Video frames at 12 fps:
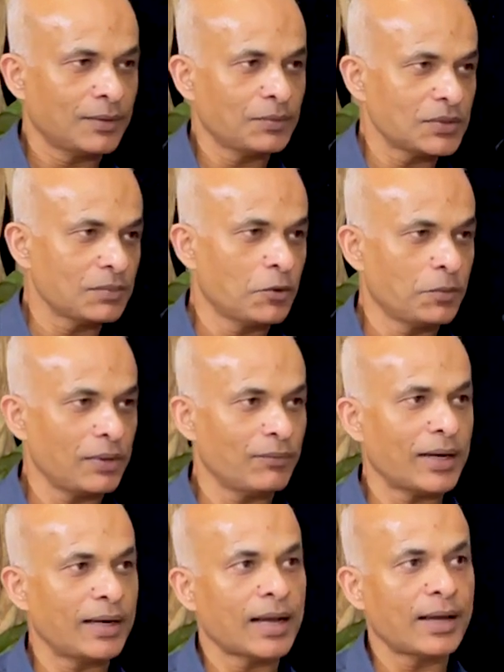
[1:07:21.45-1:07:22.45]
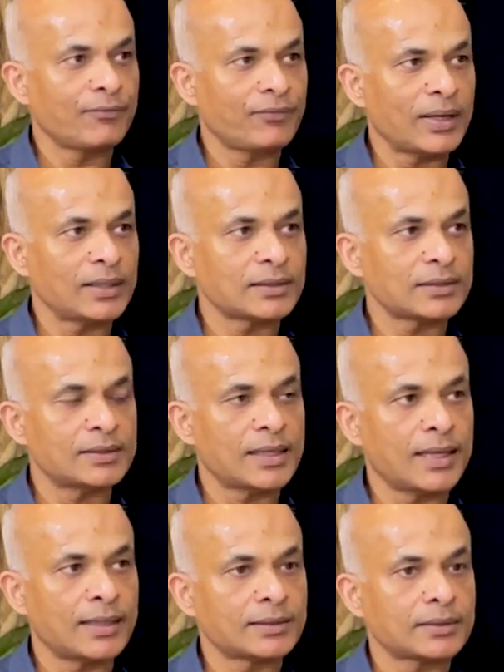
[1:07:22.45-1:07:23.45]
was a moment where I felt
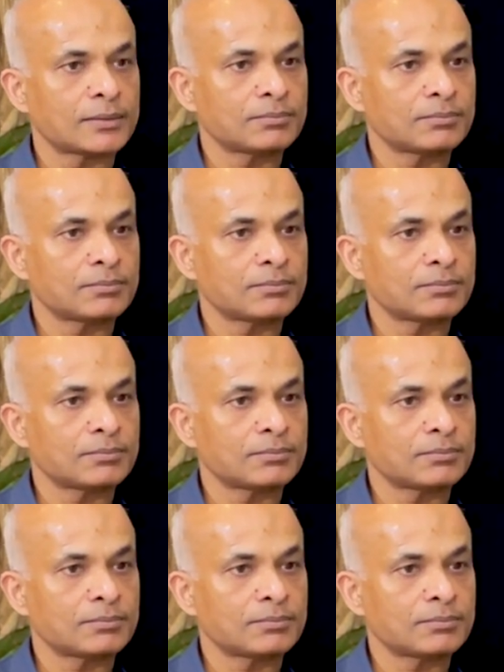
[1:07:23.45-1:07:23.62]
that